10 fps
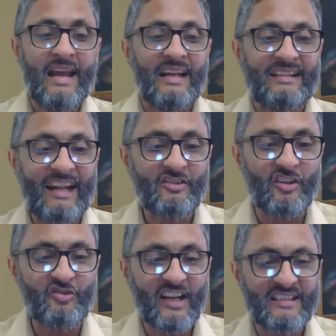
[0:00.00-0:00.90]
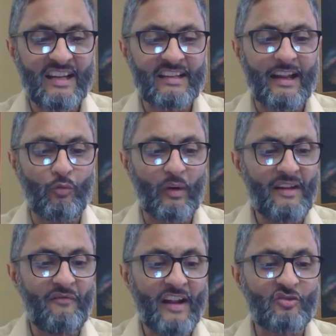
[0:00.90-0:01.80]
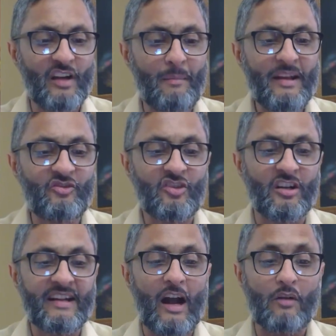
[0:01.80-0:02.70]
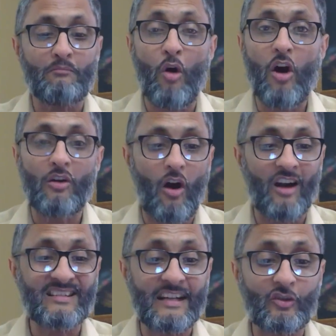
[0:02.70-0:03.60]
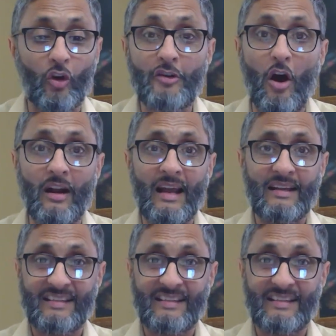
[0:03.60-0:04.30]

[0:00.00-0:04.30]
that suggested it would eventually be churning out more cars than Toyota.